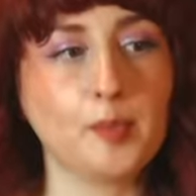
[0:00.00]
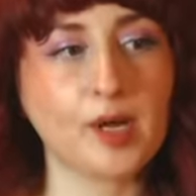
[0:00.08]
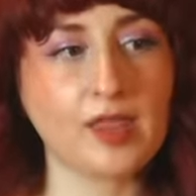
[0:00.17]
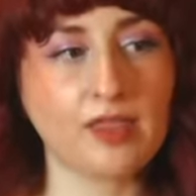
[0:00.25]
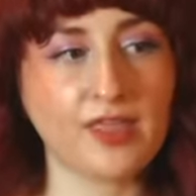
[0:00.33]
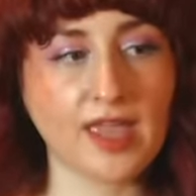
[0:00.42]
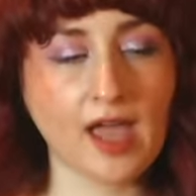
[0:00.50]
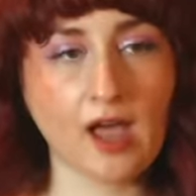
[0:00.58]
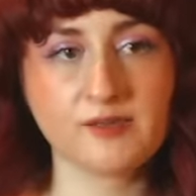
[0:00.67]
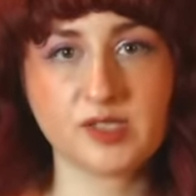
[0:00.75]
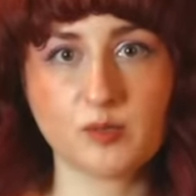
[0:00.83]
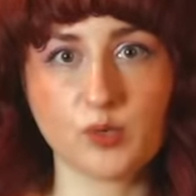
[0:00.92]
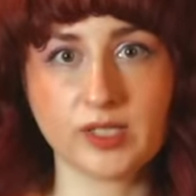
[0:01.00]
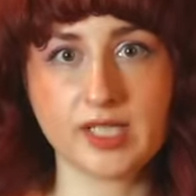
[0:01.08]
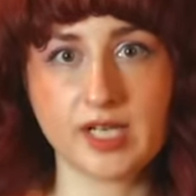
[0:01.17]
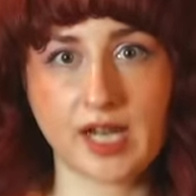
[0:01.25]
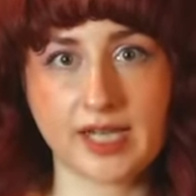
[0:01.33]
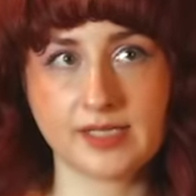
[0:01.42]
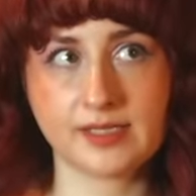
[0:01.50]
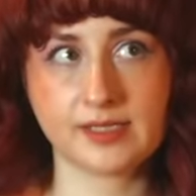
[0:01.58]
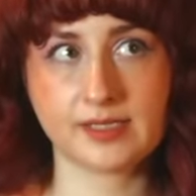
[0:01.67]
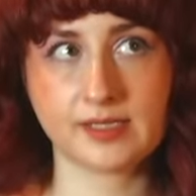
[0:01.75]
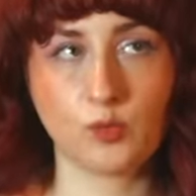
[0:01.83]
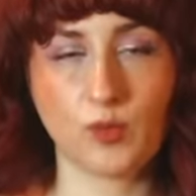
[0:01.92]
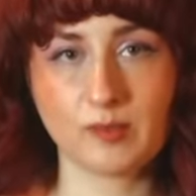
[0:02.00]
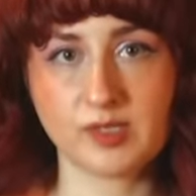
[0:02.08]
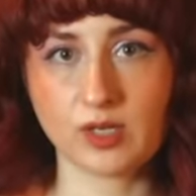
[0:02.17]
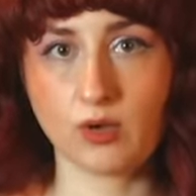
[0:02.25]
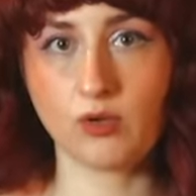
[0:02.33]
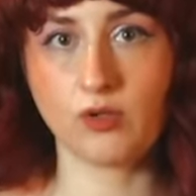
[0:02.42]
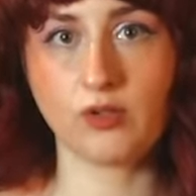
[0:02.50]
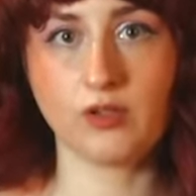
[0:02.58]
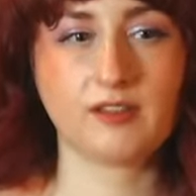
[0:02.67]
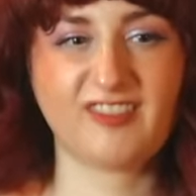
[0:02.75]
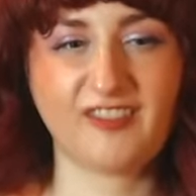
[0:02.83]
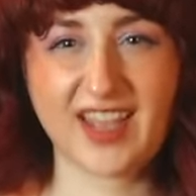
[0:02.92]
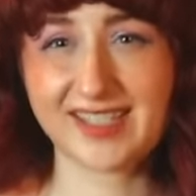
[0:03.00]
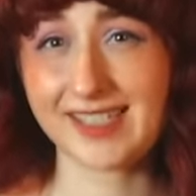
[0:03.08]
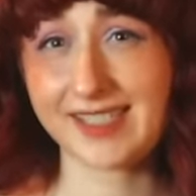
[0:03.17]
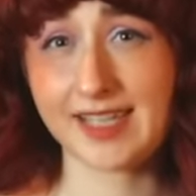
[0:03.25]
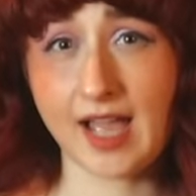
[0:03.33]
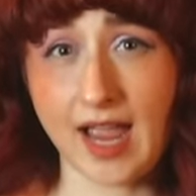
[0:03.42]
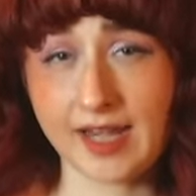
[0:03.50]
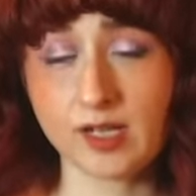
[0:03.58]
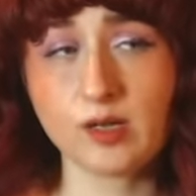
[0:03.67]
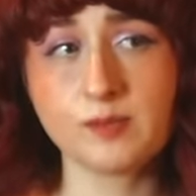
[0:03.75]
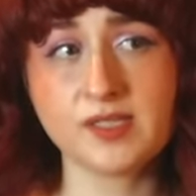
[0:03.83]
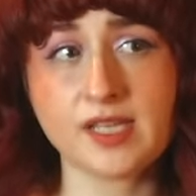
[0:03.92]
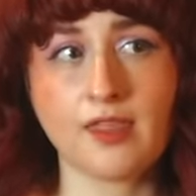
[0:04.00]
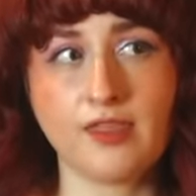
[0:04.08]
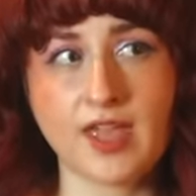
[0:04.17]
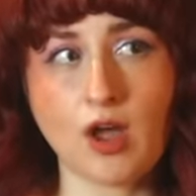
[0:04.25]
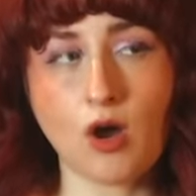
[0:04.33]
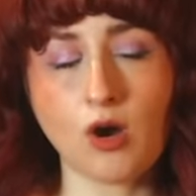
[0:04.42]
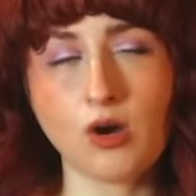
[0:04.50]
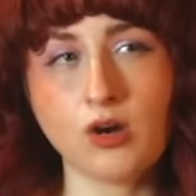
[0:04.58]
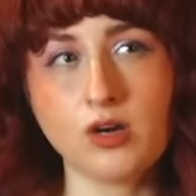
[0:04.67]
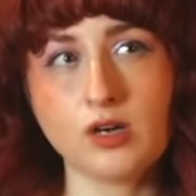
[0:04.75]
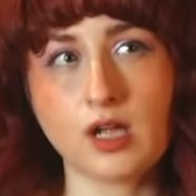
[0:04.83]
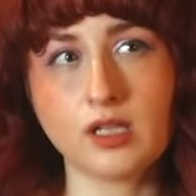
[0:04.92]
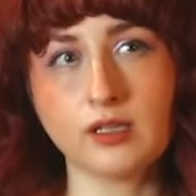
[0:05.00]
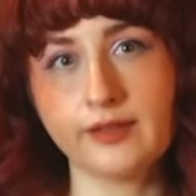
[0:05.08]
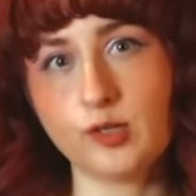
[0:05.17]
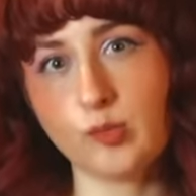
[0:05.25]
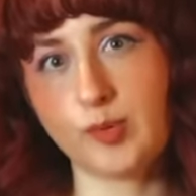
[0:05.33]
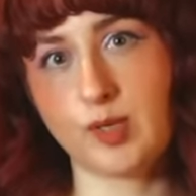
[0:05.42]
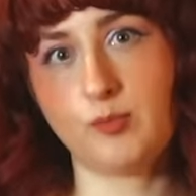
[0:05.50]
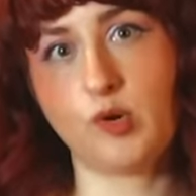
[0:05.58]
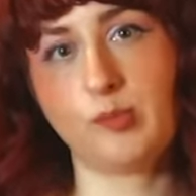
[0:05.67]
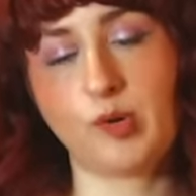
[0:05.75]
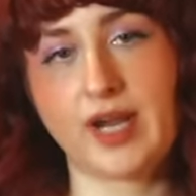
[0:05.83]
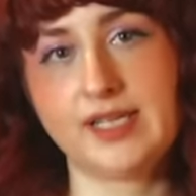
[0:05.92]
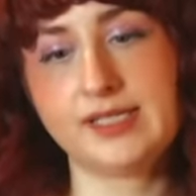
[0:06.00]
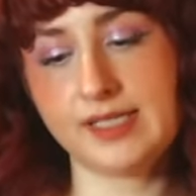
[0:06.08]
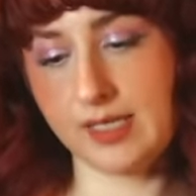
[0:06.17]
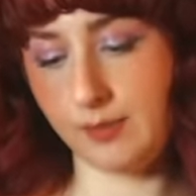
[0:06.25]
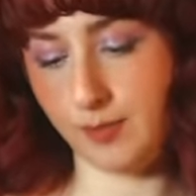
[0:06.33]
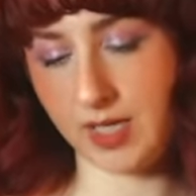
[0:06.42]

but they have some really nice whimsical fantasy items. They are a little bit more pricey